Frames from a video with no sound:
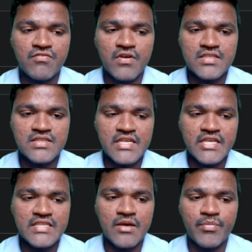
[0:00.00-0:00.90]
For
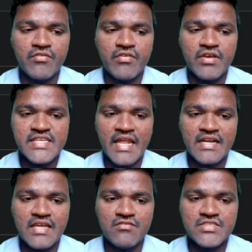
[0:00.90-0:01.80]
3, the previous
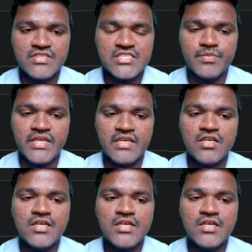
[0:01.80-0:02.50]
character, which is B.